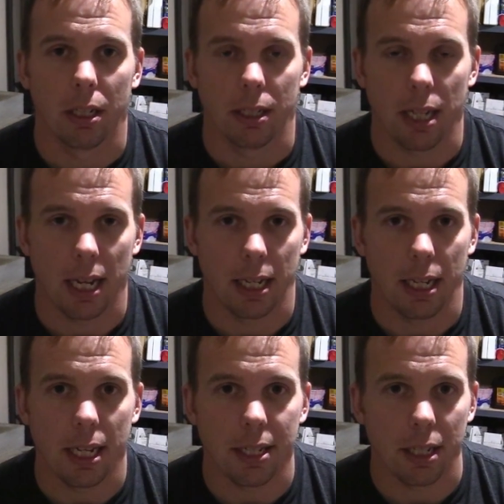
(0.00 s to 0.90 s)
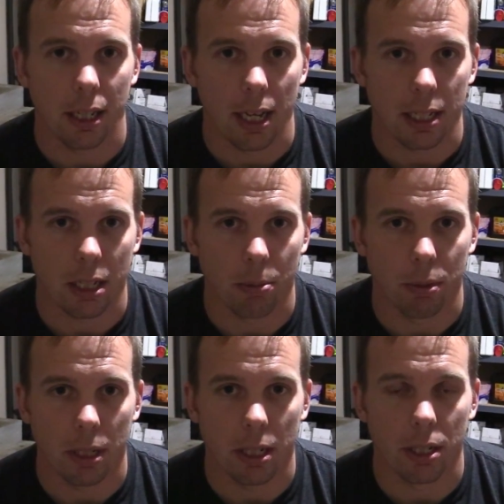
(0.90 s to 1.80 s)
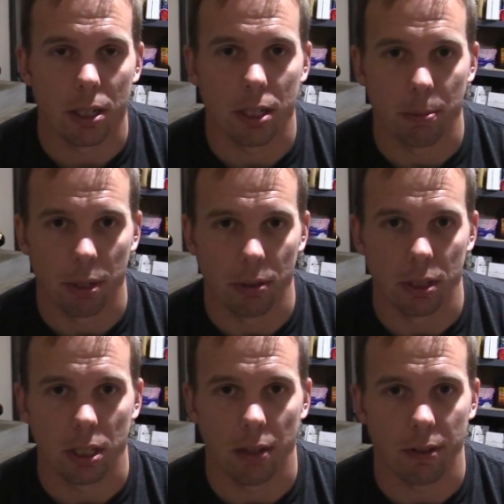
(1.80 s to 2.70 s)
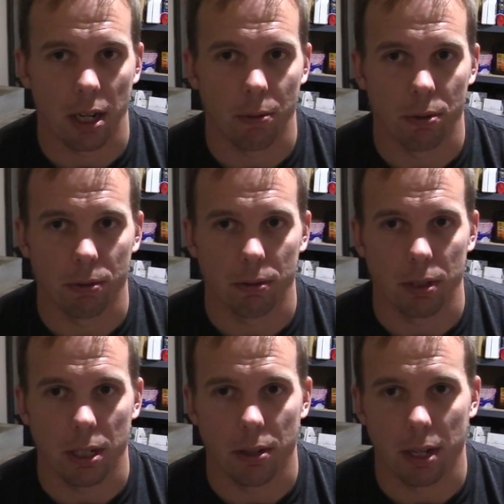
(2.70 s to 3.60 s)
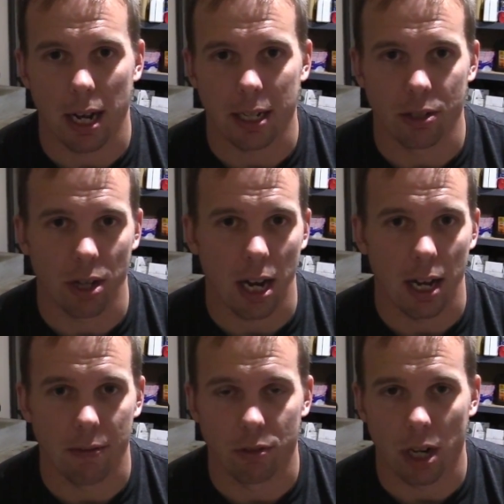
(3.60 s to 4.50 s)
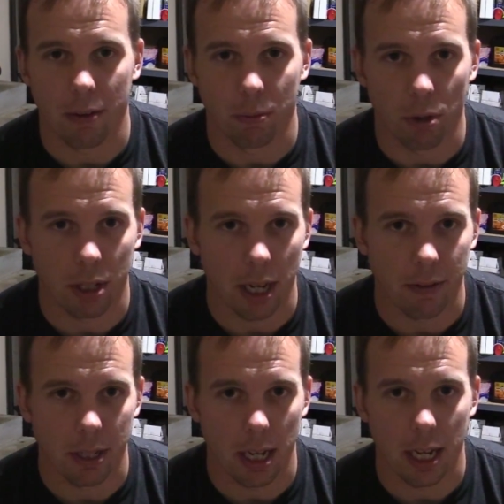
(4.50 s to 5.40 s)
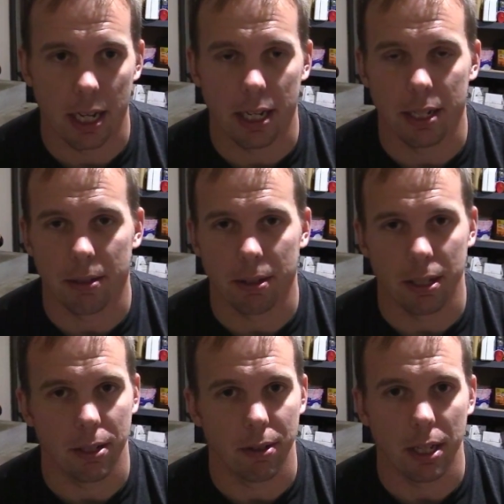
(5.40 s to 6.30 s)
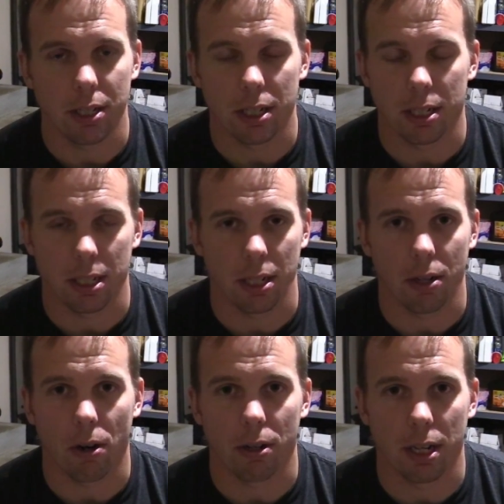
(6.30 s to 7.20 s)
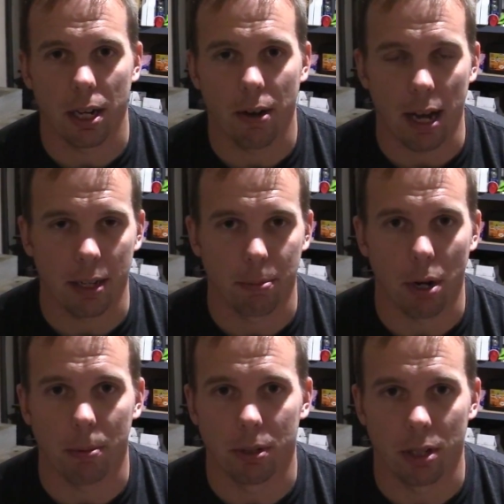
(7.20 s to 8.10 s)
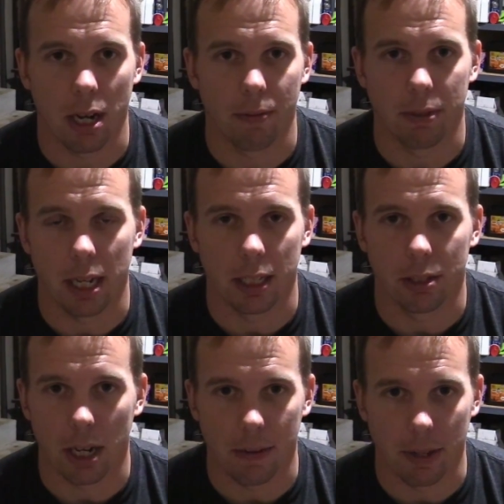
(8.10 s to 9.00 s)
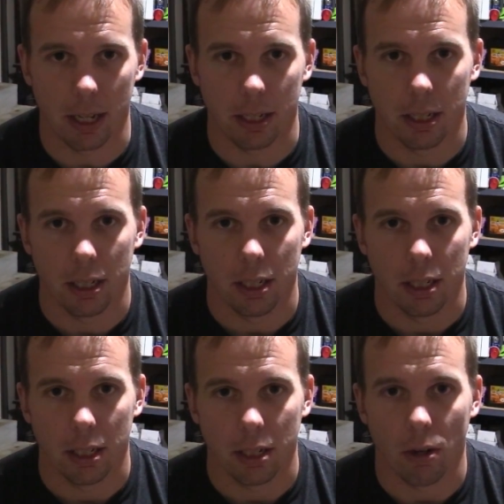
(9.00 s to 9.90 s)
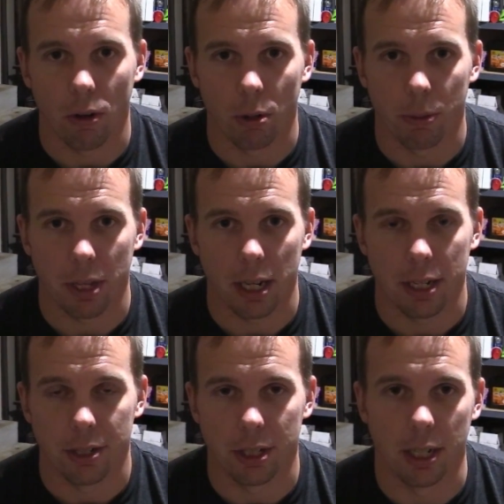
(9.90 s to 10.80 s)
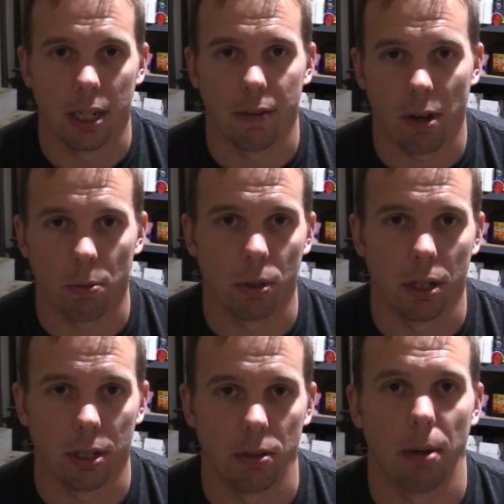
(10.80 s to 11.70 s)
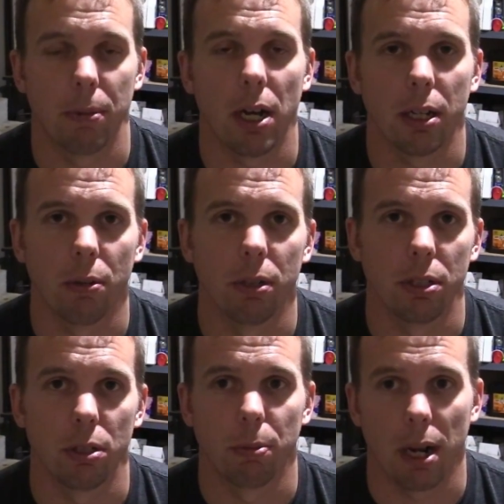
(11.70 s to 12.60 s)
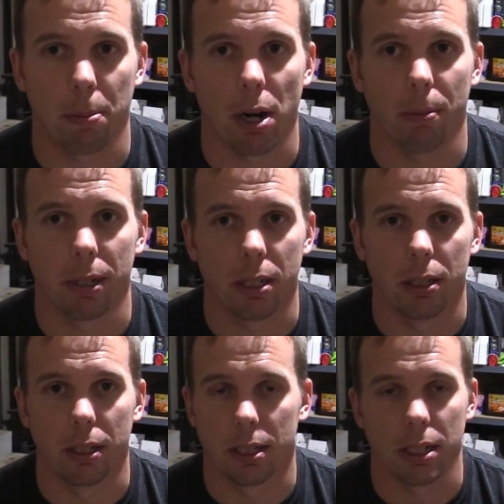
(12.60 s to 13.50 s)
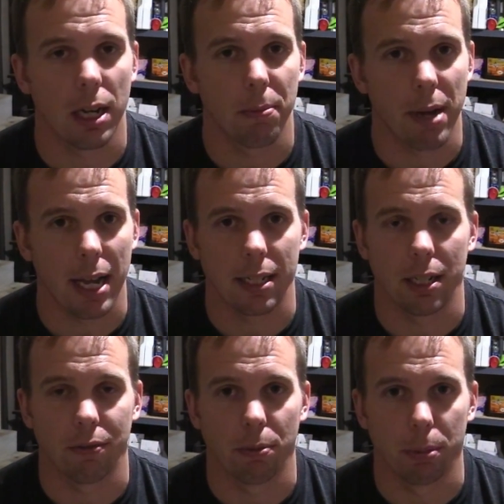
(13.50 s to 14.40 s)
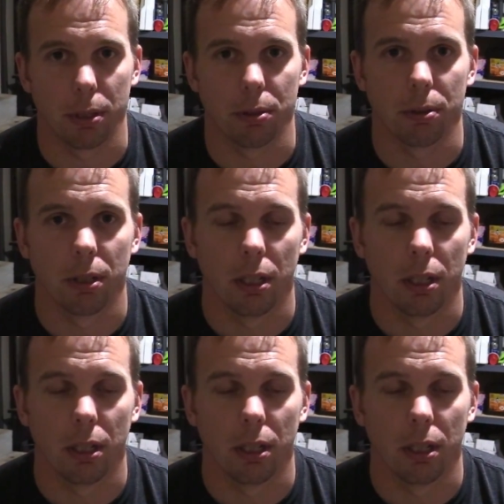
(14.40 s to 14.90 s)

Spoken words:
taking it easy the last couple of years and building stuff that I want, that I can drive to work every day. The engine that's in the car now, I could probably daily drive that car with that engine in it if I wanted to. I'm not going to, but I probably could. It's not a max effort build.